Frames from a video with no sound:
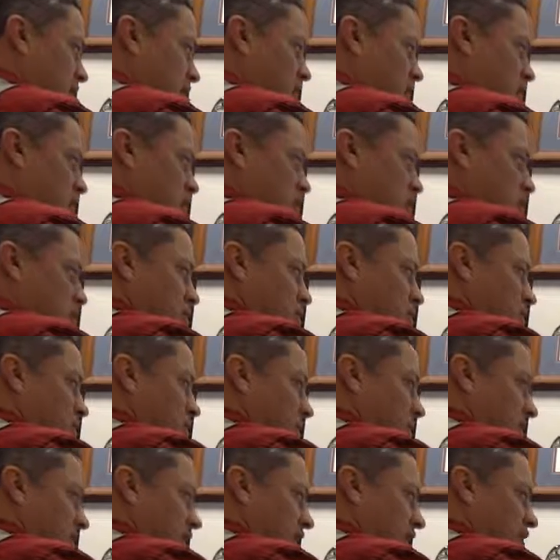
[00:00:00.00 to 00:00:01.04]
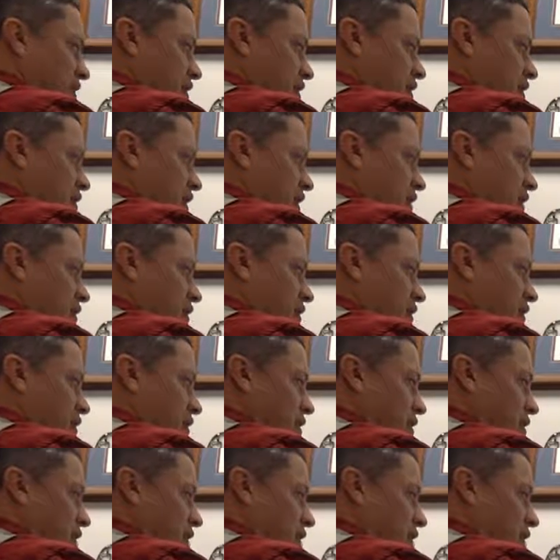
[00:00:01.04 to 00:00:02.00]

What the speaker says: If you do this on a calculator